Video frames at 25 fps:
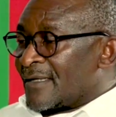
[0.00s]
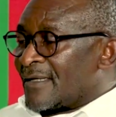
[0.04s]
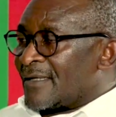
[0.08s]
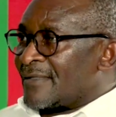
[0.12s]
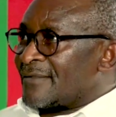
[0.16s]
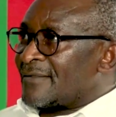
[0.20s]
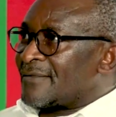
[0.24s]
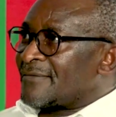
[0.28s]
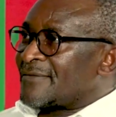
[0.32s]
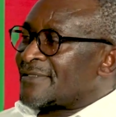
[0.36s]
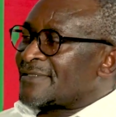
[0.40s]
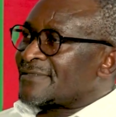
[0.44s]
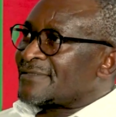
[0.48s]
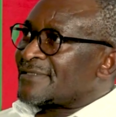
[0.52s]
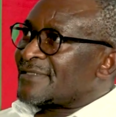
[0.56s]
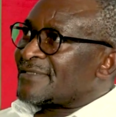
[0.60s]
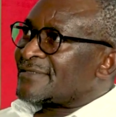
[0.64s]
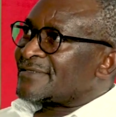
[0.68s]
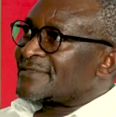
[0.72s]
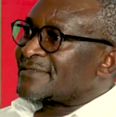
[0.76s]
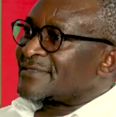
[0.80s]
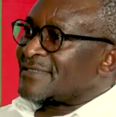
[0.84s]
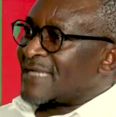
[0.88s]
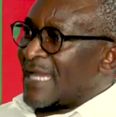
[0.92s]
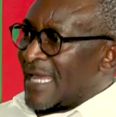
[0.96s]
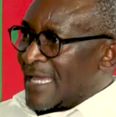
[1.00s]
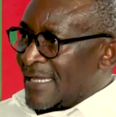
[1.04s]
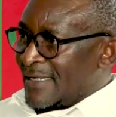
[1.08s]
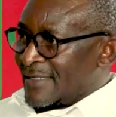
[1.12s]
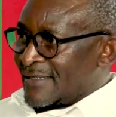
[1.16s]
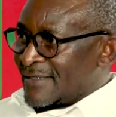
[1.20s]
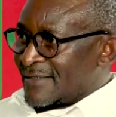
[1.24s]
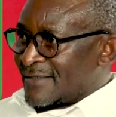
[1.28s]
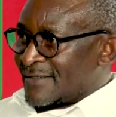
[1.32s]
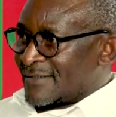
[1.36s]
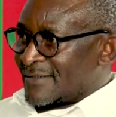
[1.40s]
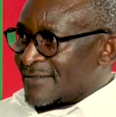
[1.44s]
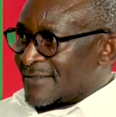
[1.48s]
And there was a
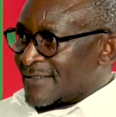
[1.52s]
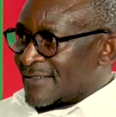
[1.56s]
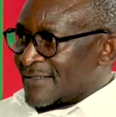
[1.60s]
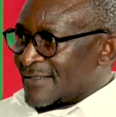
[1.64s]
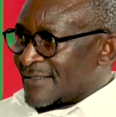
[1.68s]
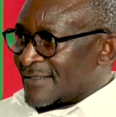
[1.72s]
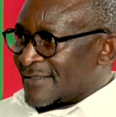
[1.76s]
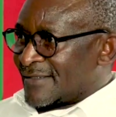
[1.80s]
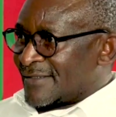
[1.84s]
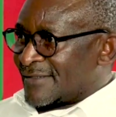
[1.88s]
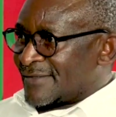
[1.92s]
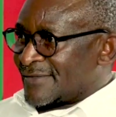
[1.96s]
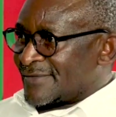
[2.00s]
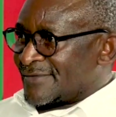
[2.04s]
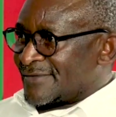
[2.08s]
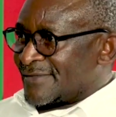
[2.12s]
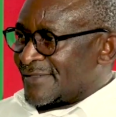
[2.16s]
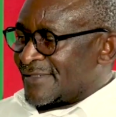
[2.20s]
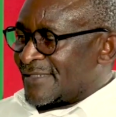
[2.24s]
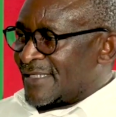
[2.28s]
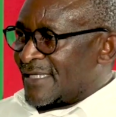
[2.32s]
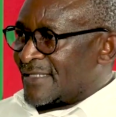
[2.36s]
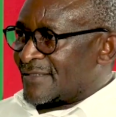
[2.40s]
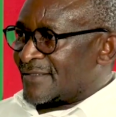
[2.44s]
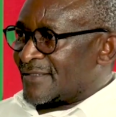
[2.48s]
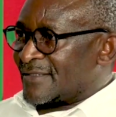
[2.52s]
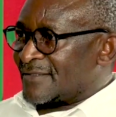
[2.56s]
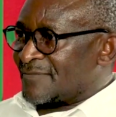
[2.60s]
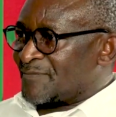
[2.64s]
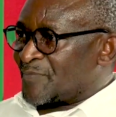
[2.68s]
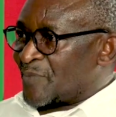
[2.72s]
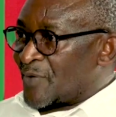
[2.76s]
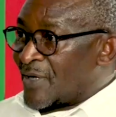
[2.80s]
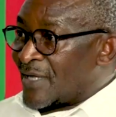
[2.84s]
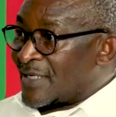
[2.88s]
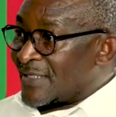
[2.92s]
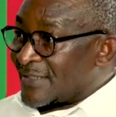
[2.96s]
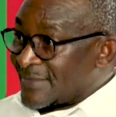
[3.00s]
strike, and I
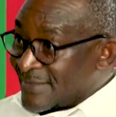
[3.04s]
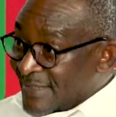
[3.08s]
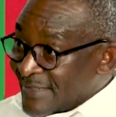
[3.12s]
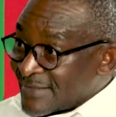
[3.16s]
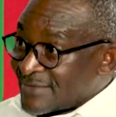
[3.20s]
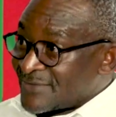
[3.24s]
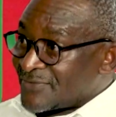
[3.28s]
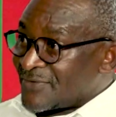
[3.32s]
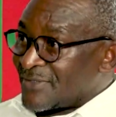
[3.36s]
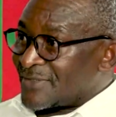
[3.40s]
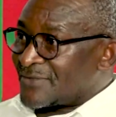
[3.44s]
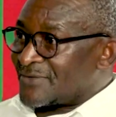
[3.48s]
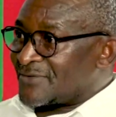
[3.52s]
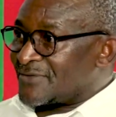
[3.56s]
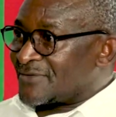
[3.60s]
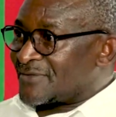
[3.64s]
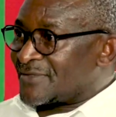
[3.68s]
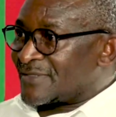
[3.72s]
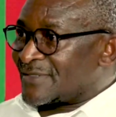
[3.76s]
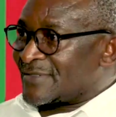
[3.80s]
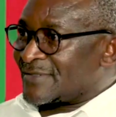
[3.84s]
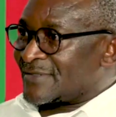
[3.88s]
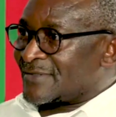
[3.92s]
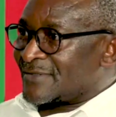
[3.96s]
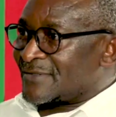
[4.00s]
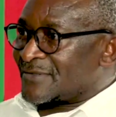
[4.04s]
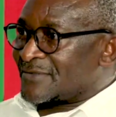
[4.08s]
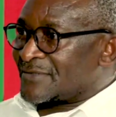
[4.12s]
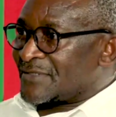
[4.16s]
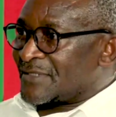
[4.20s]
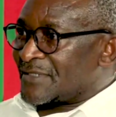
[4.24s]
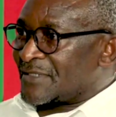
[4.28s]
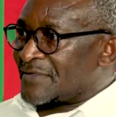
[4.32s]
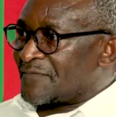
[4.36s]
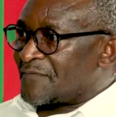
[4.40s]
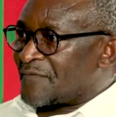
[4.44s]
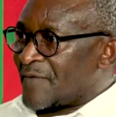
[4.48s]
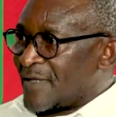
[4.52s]
think probably that's what you could
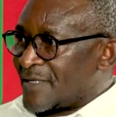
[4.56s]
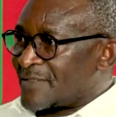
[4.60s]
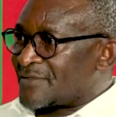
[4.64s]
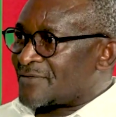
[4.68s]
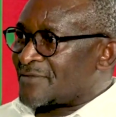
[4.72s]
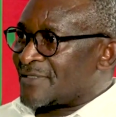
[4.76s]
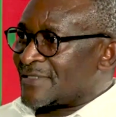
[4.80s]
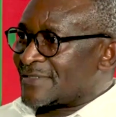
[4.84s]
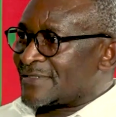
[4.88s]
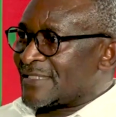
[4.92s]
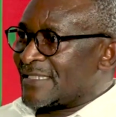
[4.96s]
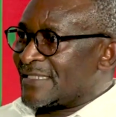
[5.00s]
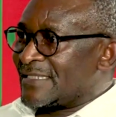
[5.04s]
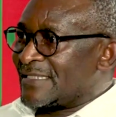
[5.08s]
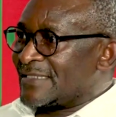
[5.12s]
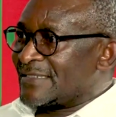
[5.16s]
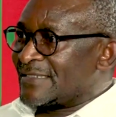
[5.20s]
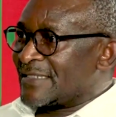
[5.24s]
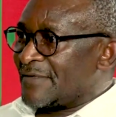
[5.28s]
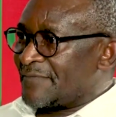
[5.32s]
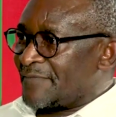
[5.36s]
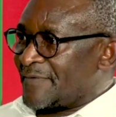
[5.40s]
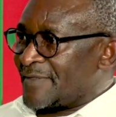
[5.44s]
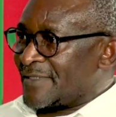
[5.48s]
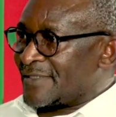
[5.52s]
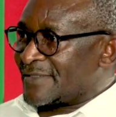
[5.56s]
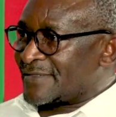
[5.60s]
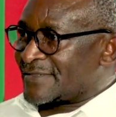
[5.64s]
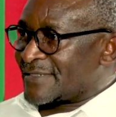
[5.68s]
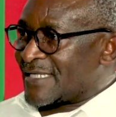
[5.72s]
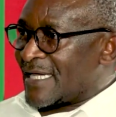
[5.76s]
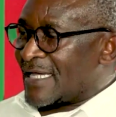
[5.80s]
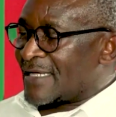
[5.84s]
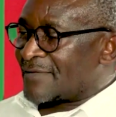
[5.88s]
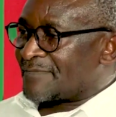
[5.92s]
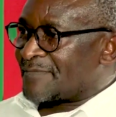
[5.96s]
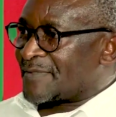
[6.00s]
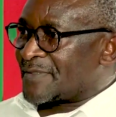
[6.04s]
refer to as an indefinite
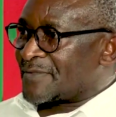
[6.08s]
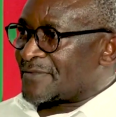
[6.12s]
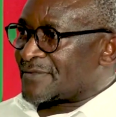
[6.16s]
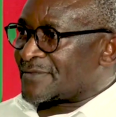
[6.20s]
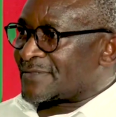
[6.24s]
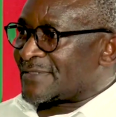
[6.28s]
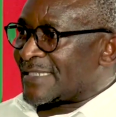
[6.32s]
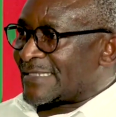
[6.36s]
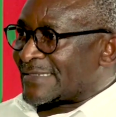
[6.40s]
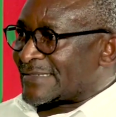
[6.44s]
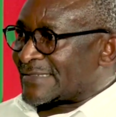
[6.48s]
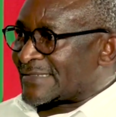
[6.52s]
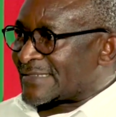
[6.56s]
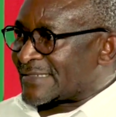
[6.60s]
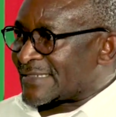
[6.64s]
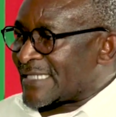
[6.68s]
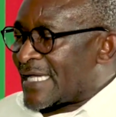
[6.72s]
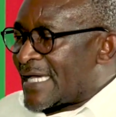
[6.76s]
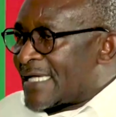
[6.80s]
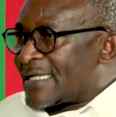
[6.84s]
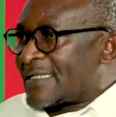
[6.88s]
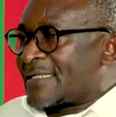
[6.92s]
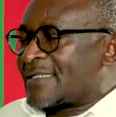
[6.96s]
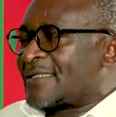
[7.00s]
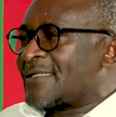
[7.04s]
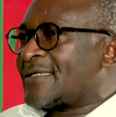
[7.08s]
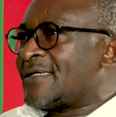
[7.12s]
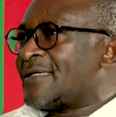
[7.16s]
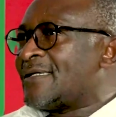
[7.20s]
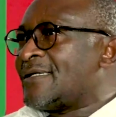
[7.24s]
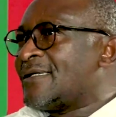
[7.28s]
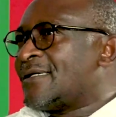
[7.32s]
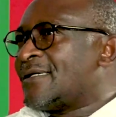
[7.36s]
strike, because that strike